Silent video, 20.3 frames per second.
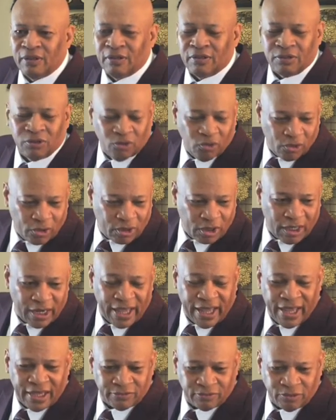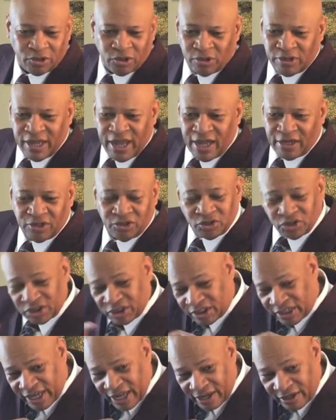lower class, when you're down, you
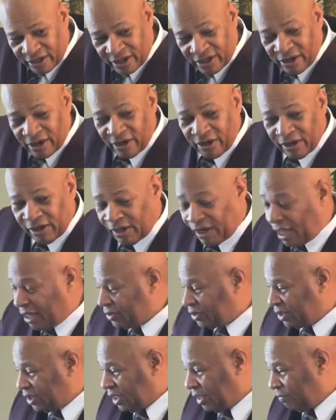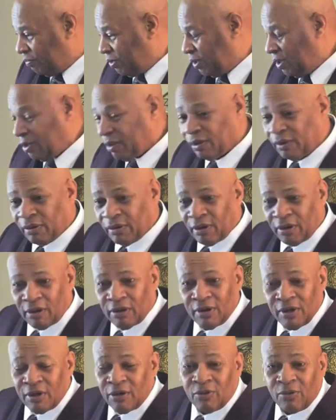sit down there and I'll sit up here or
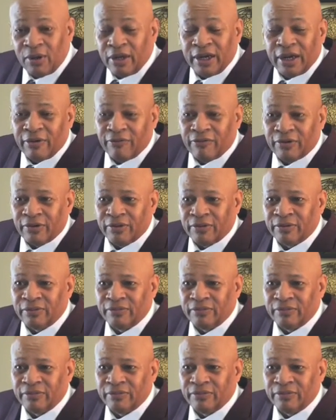whatever.